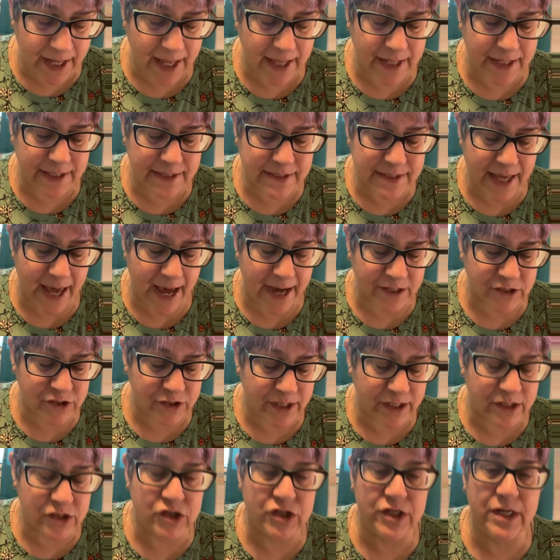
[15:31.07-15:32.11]
and it's actually
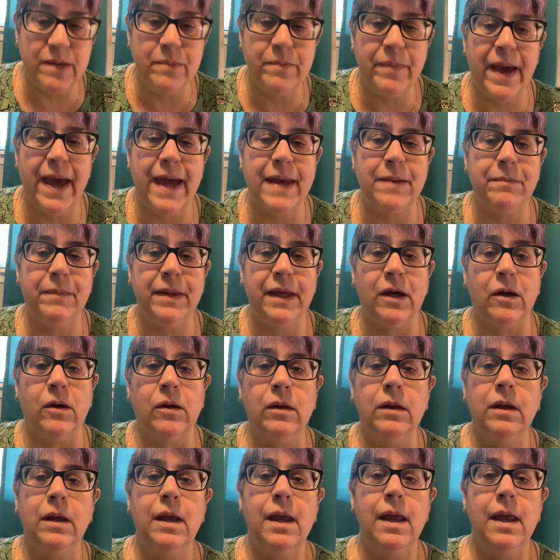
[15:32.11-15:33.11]
a sheet pan meal.